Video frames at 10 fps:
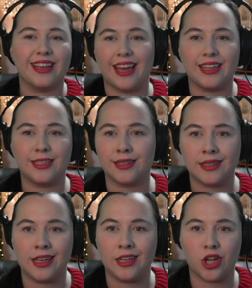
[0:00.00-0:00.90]
getting to
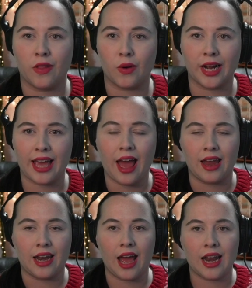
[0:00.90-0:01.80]
see each other
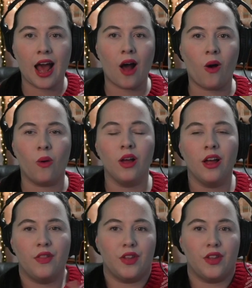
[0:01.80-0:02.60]
again, and how